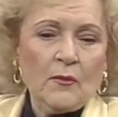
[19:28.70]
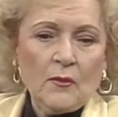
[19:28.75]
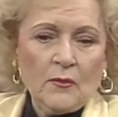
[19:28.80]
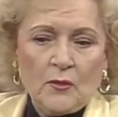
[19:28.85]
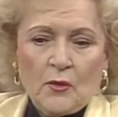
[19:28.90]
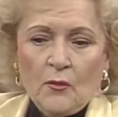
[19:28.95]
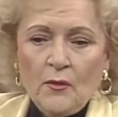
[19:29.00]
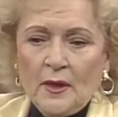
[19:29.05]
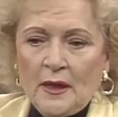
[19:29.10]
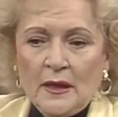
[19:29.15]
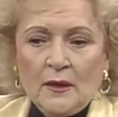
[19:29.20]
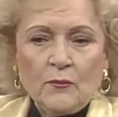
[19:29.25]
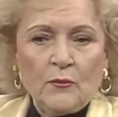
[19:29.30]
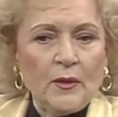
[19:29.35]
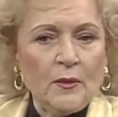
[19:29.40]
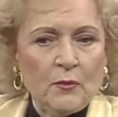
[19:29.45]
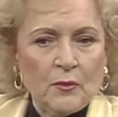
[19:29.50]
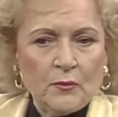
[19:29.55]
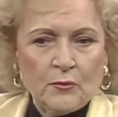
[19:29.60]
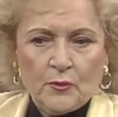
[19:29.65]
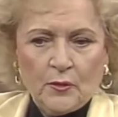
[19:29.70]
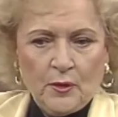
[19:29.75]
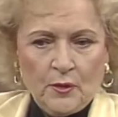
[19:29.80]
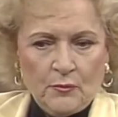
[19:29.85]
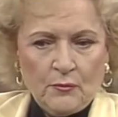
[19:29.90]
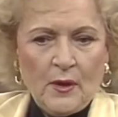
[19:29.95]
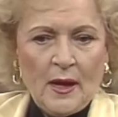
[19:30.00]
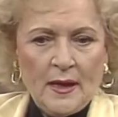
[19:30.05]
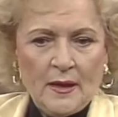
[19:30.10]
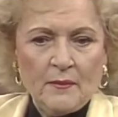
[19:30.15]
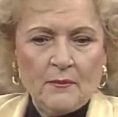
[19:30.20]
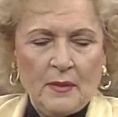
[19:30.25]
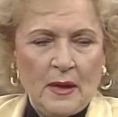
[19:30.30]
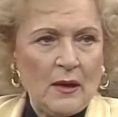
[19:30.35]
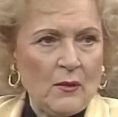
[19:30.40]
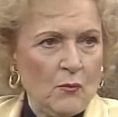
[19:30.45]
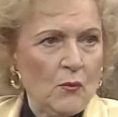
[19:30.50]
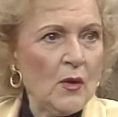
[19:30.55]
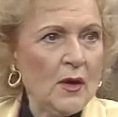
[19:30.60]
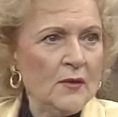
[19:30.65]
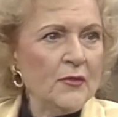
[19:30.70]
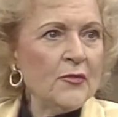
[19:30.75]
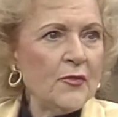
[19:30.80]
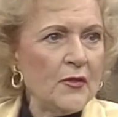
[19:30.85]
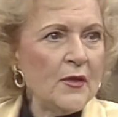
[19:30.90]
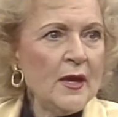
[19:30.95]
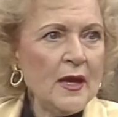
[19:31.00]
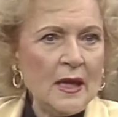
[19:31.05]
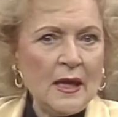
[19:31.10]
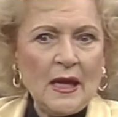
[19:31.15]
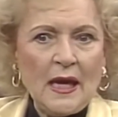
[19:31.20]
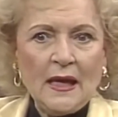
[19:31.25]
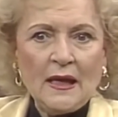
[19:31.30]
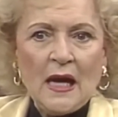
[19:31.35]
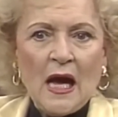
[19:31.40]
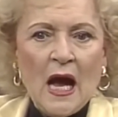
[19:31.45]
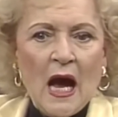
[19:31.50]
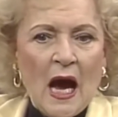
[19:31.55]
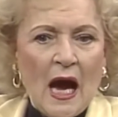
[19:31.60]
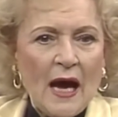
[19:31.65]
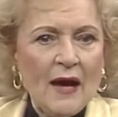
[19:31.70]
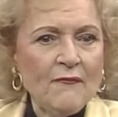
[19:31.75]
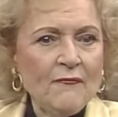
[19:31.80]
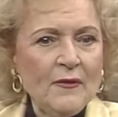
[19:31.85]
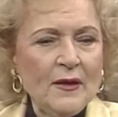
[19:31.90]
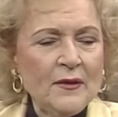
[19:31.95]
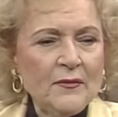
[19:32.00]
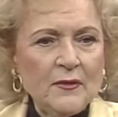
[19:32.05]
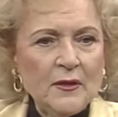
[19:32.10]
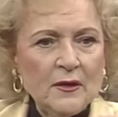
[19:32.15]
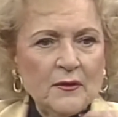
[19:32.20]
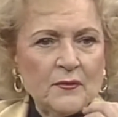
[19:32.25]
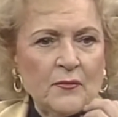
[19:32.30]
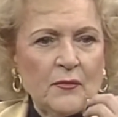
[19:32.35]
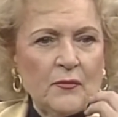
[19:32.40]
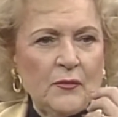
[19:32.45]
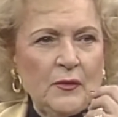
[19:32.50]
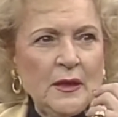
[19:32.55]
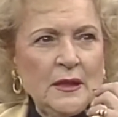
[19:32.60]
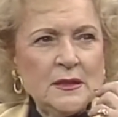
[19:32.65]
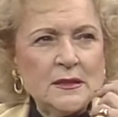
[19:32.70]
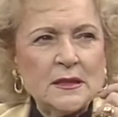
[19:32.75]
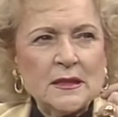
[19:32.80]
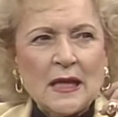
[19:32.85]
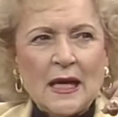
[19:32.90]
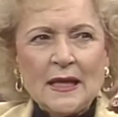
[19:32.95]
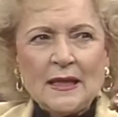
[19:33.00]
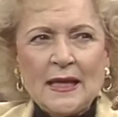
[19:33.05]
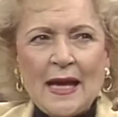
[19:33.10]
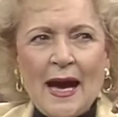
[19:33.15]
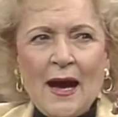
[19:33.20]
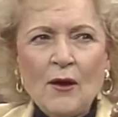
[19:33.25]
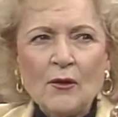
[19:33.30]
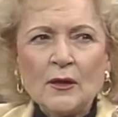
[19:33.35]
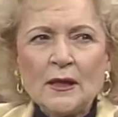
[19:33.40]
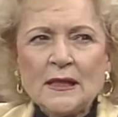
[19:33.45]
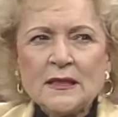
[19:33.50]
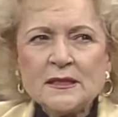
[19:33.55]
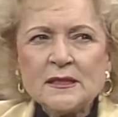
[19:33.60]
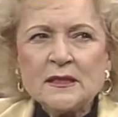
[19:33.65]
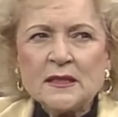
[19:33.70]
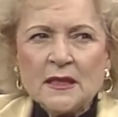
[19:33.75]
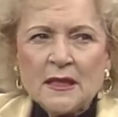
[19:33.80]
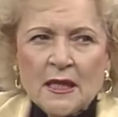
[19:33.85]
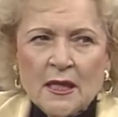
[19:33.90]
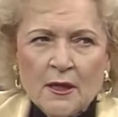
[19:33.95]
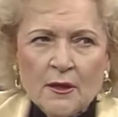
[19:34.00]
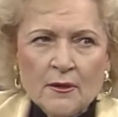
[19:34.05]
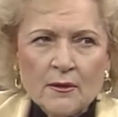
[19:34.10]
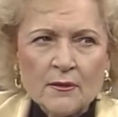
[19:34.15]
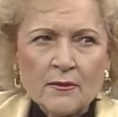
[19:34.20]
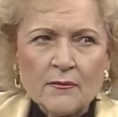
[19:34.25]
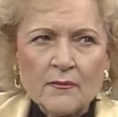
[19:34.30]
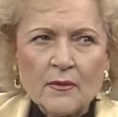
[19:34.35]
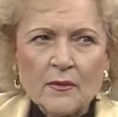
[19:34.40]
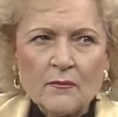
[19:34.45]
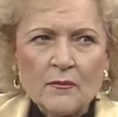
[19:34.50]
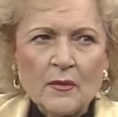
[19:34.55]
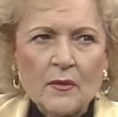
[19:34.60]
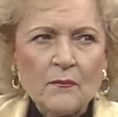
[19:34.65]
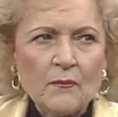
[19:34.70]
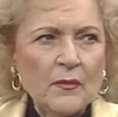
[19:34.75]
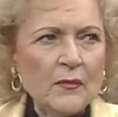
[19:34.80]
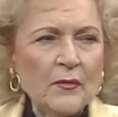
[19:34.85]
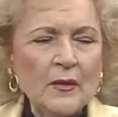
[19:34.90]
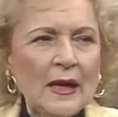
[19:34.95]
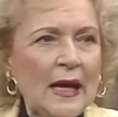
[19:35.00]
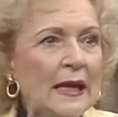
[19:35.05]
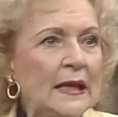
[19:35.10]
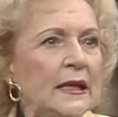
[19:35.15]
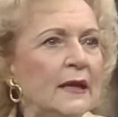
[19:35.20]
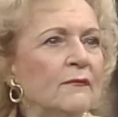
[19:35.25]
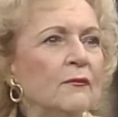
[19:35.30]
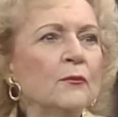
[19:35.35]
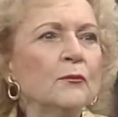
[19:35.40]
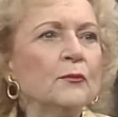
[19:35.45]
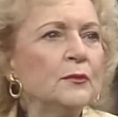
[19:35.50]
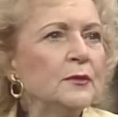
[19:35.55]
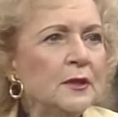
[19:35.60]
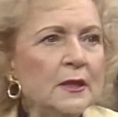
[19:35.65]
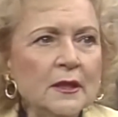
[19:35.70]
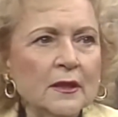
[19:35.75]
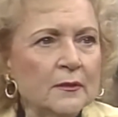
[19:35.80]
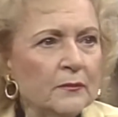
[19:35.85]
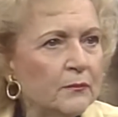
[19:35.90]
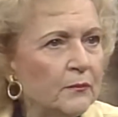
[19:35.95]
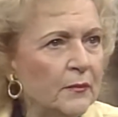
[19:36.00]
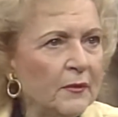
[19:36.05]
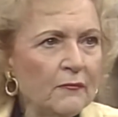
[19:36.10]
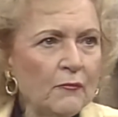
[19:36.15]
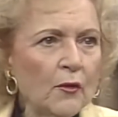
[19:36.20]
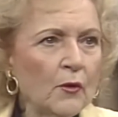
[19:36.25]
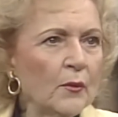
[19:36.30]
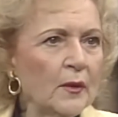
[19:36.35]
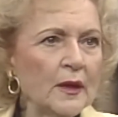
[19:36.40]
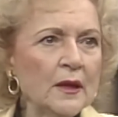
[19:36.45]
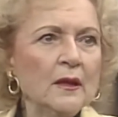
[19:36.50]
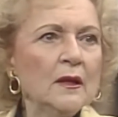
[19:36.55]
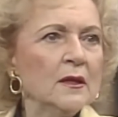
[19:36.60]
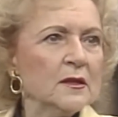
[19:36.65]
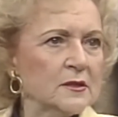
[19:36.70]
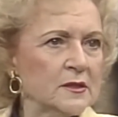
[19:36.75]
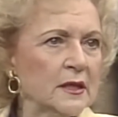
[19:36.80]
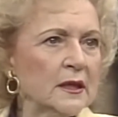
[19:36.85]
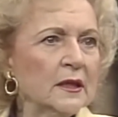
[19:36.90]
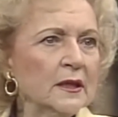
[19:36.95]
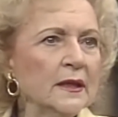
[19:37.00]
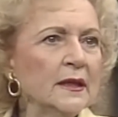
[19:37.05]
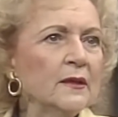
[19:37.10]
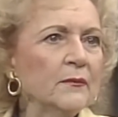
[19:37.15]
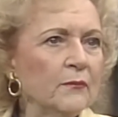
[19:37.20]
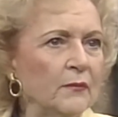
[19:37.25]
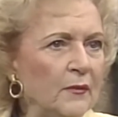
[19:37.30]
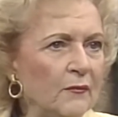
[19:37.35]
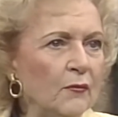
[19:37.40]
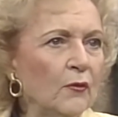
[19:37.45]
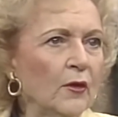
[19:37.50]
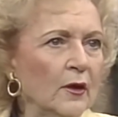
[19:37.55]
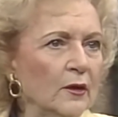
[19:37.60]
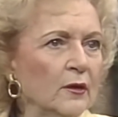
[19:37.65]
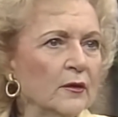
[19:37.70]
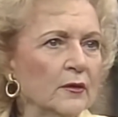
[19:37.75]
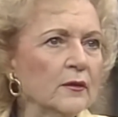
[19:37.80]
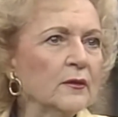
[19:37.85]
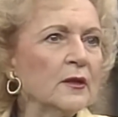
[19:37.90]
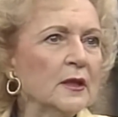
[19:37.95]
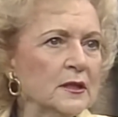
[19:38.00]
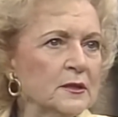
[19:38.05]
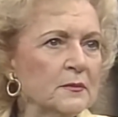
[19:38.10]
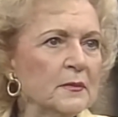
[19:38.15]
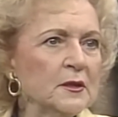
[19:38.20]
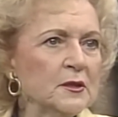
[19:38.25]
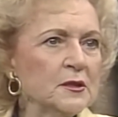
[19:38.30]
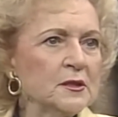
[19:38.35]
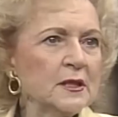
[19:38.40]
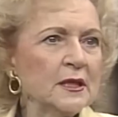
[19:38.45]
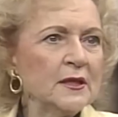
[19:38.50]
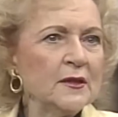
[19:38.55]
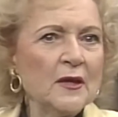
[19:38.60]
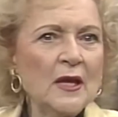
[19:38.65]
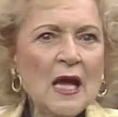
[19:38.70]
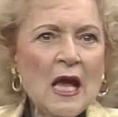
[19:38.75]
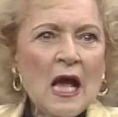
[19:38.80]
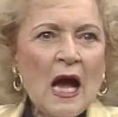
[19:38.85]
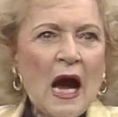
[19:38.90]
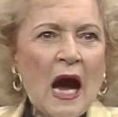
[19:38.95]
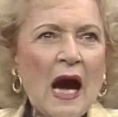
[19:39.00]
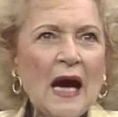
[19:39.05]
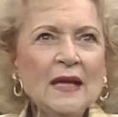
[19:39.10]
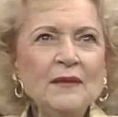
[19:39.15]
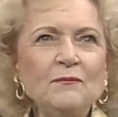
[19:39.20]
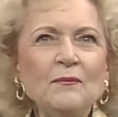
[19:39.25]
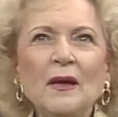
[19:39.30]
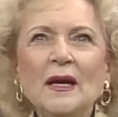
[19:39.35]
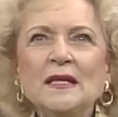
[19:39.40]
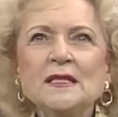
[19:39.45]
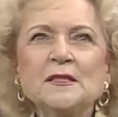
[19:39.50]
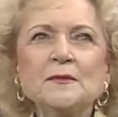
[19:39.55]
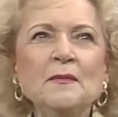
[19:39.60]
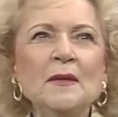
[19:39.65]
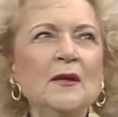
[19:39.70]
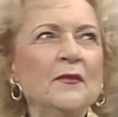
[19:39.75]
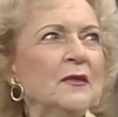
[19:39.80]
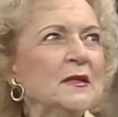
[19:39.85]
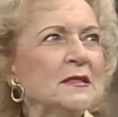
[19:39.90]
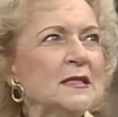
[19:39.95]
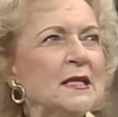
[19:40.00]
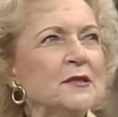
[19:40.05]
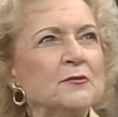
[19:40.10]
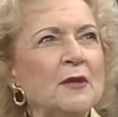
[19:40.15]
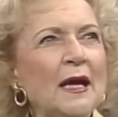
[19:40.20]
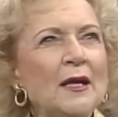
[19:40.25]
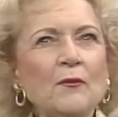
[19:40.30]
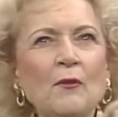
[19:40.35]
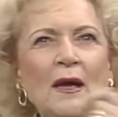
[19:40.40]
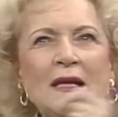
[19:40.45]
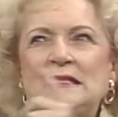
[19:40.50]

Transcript: going in we were going to write about one thing and I find there are things that I now listen and hear that I never did before we settled in before I learned as much as I do. I I smell things. I try to